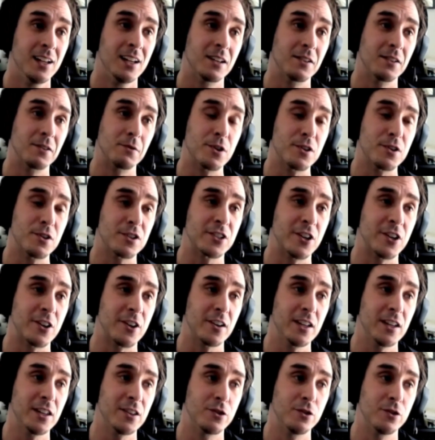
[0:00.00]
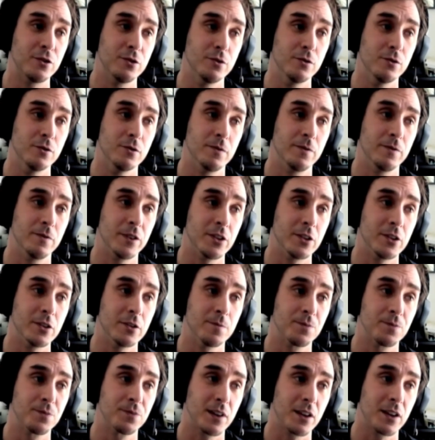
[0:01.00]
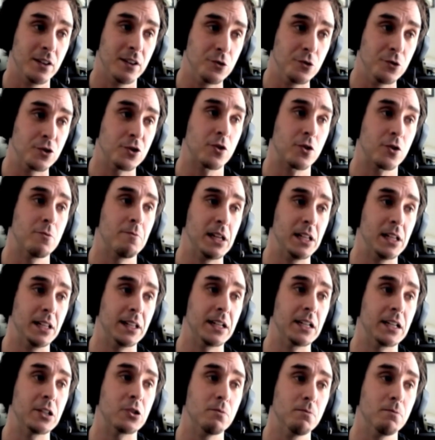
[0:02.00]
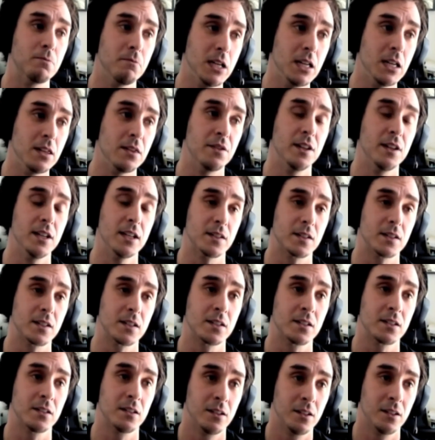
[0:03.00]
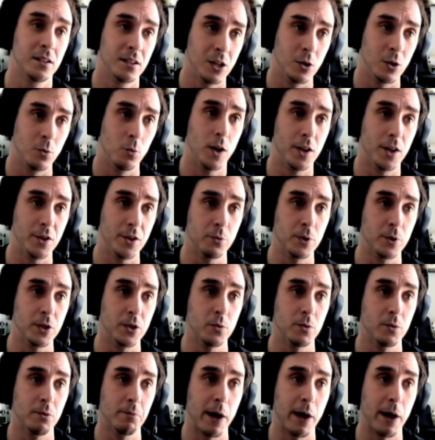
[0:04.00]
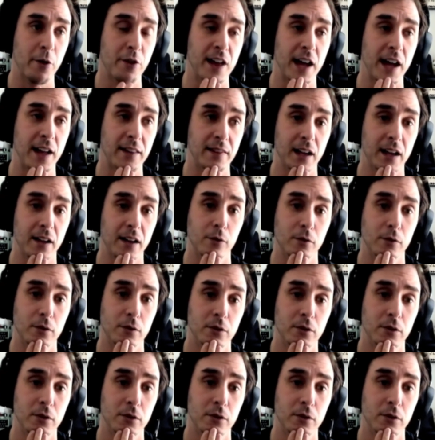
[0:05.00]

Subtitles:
we're starting to, lose our ability to meet this. What do we do about that now?